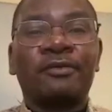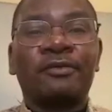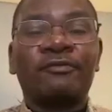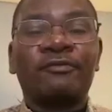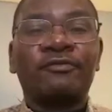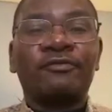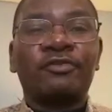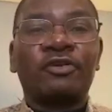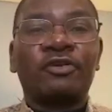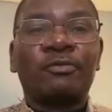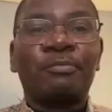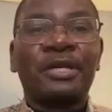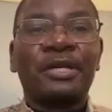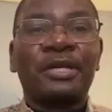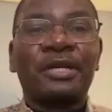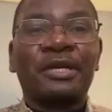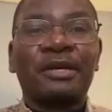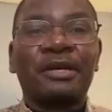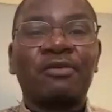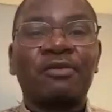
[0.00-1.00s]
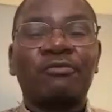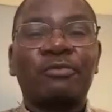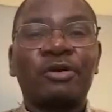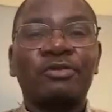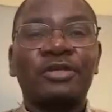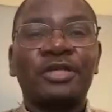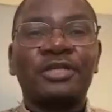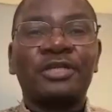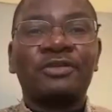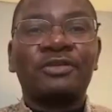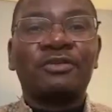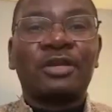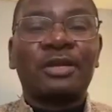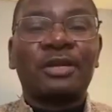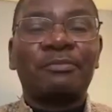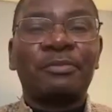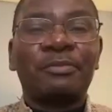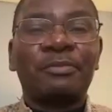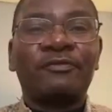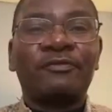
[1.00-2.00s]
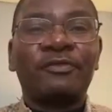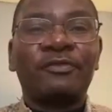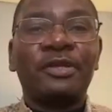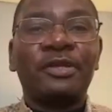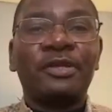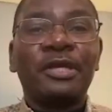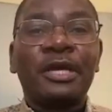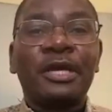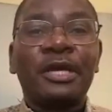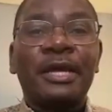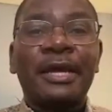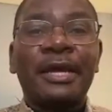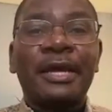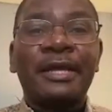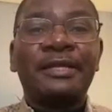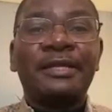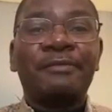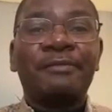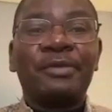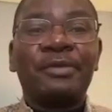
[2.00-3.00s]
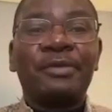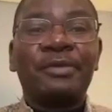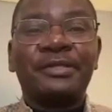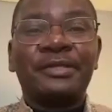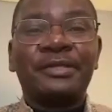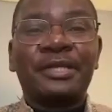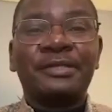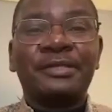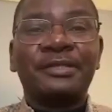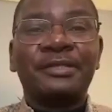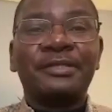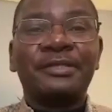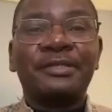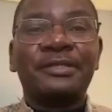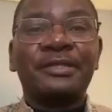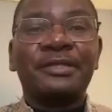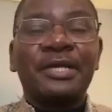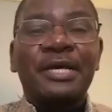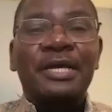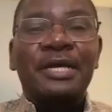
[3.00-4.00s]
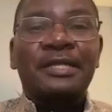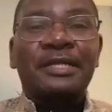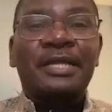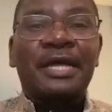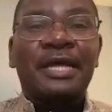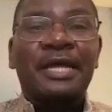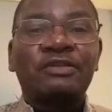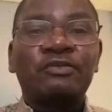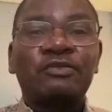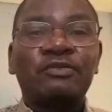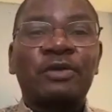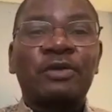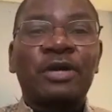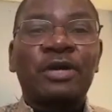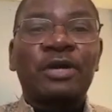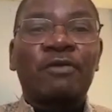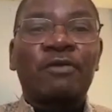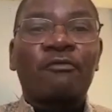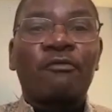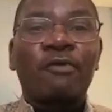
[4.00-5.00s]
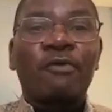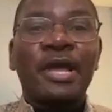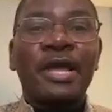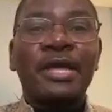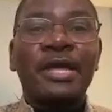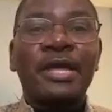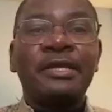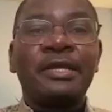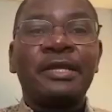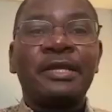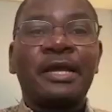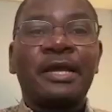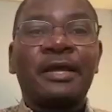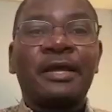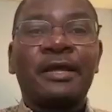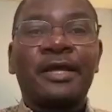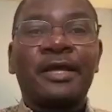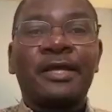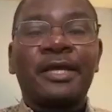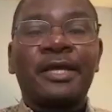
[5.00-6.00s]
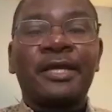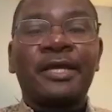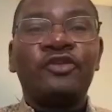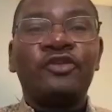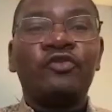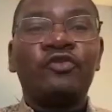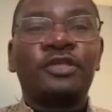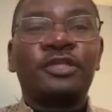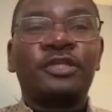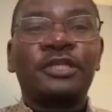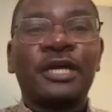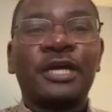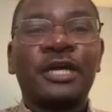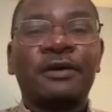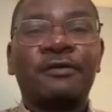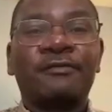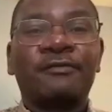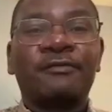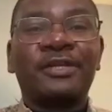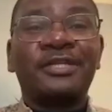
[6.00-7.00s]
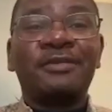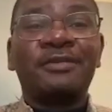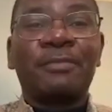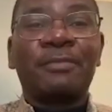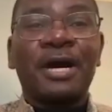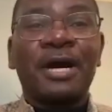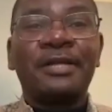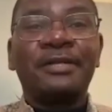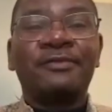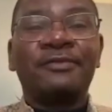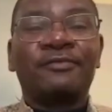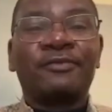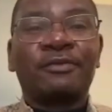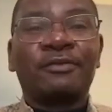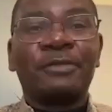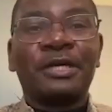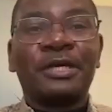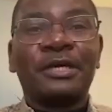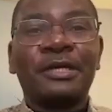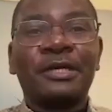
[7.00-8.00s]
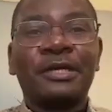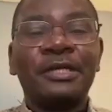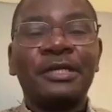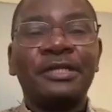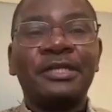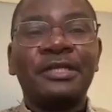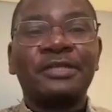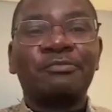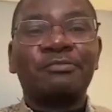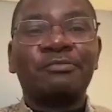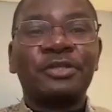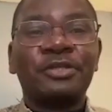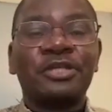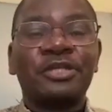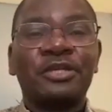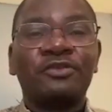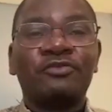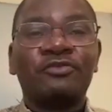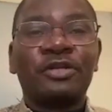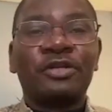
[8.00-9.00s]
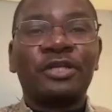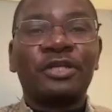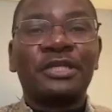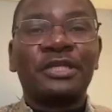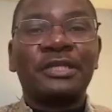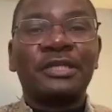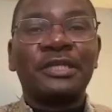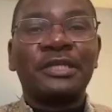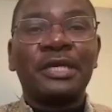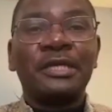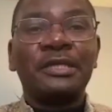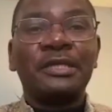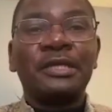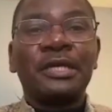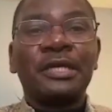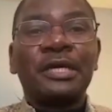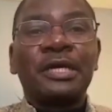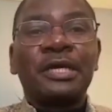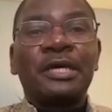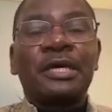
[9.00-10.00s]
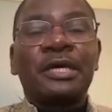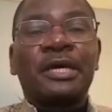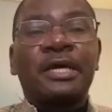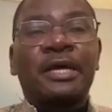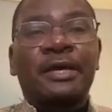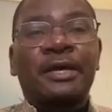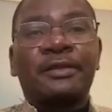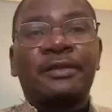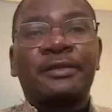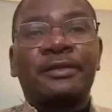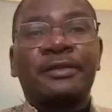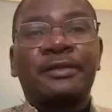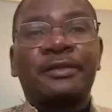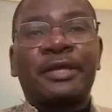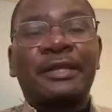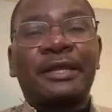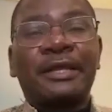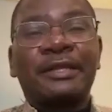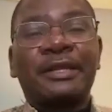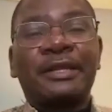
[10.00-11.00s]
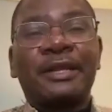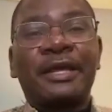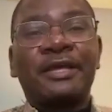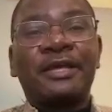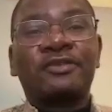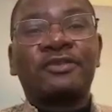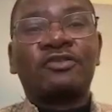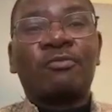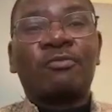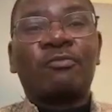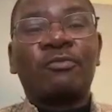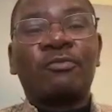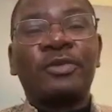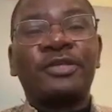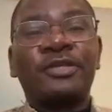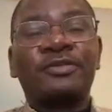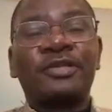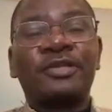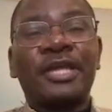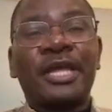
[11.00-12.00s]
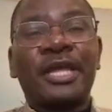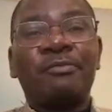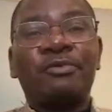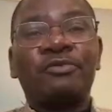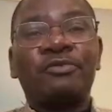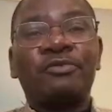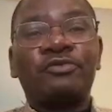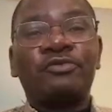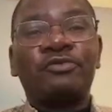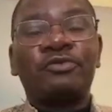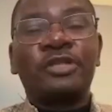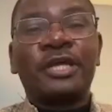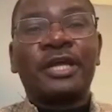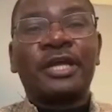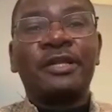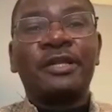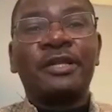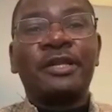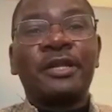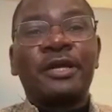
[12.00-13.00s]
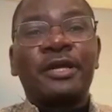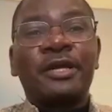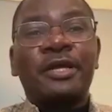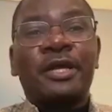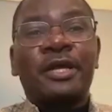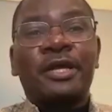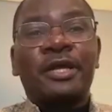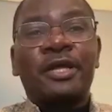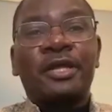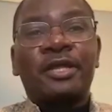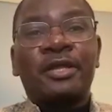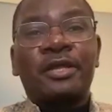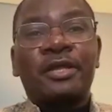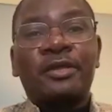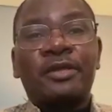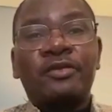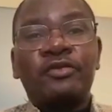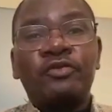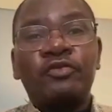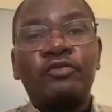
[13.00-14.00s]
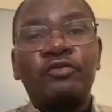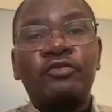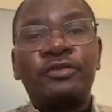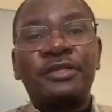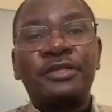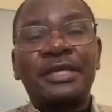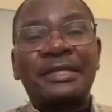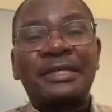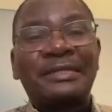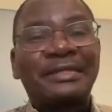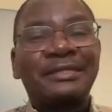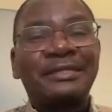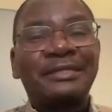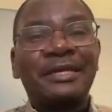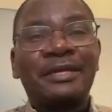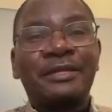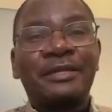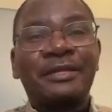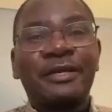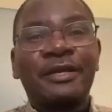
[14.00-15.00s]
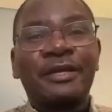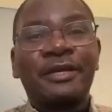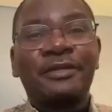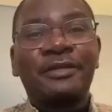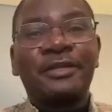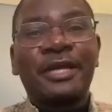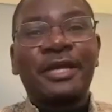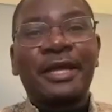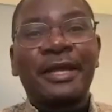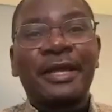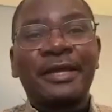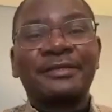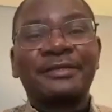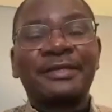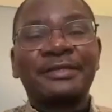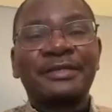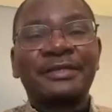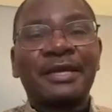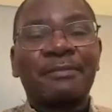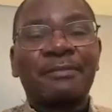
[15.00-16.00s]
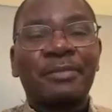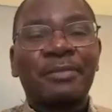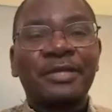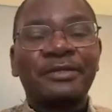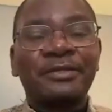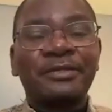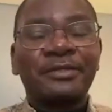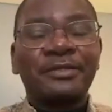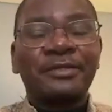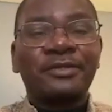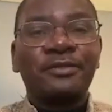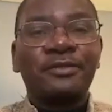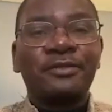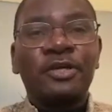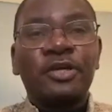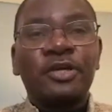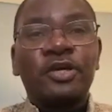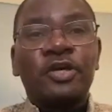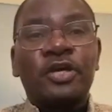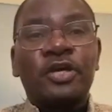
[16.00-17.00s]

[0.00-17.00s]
rooftop and ground mounted solar PV, and the businesses. That took away a huge chunk of the demand from the grid, especially during the day. And then Eskom is able to then use the excess capacity